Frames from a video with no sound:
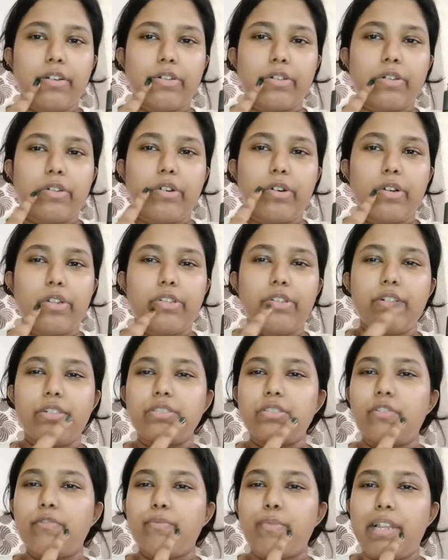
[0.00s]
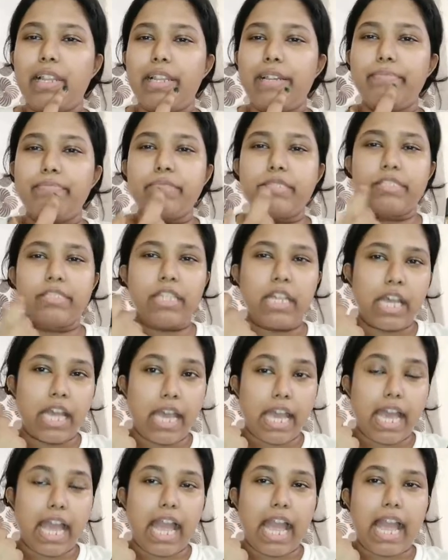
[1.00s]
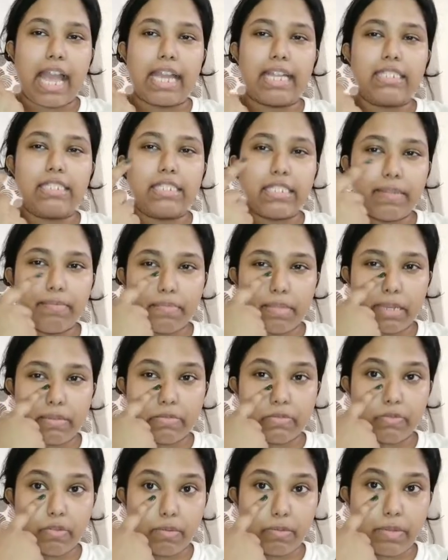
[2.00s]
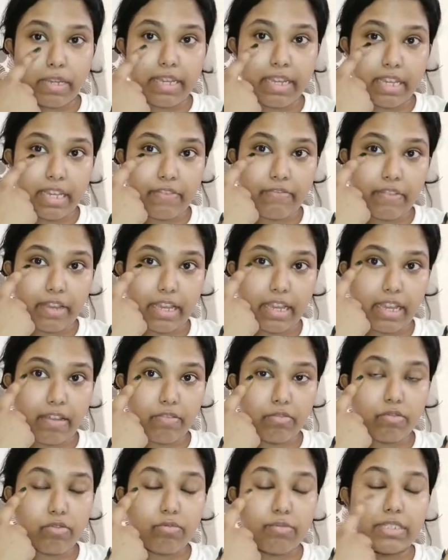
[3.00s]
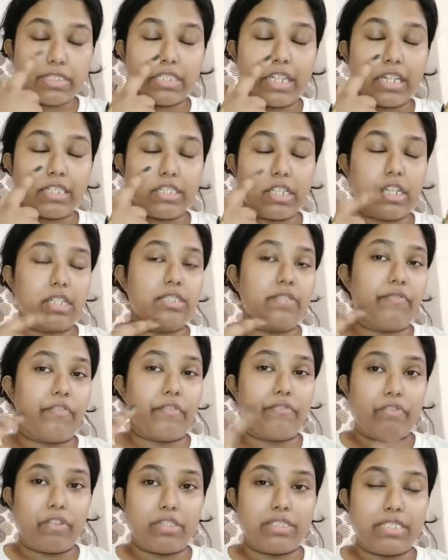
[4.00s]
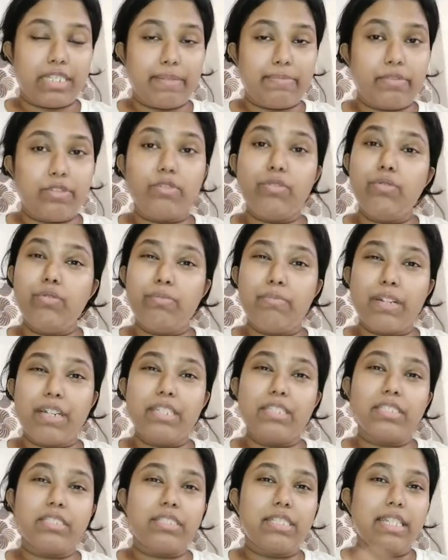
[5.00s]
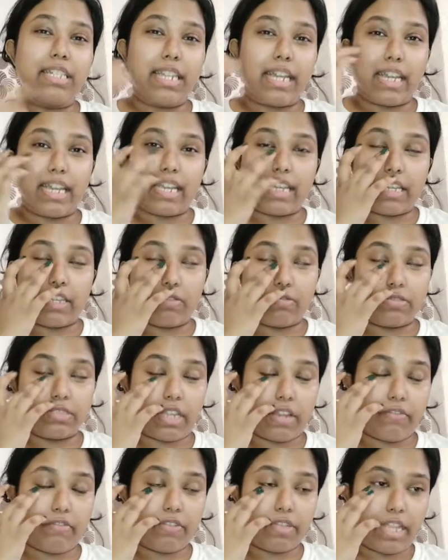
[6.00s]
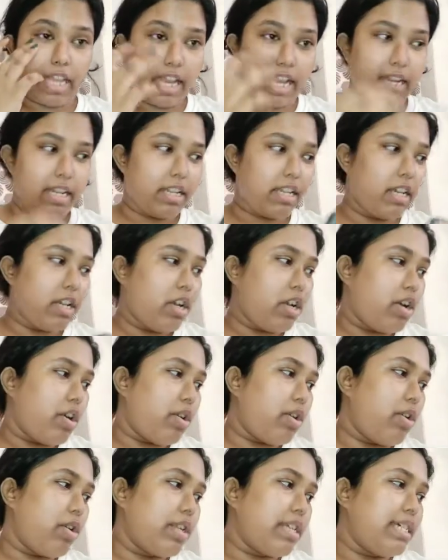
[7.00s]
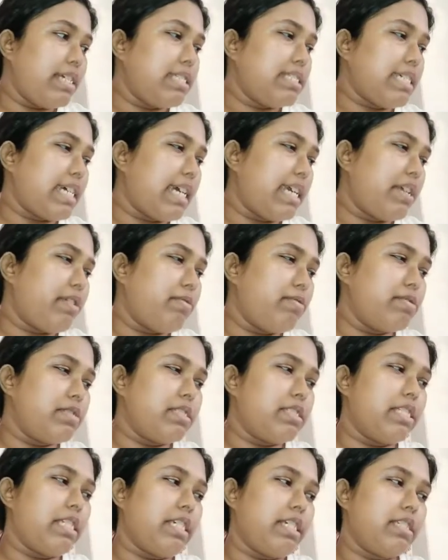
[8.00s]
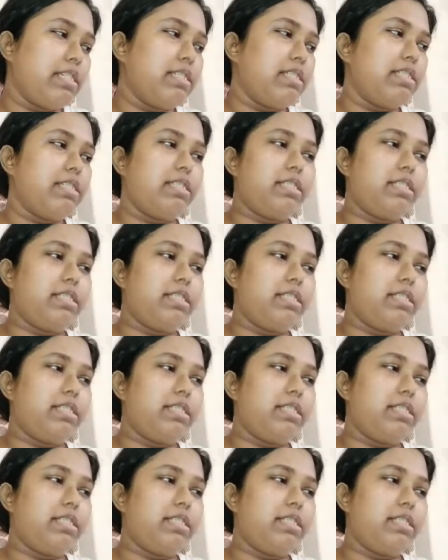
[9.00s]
corners of my lips, and sometimes for my, if I have too much dark circles, if I've not slept too much, then I use that for that, or else I use these.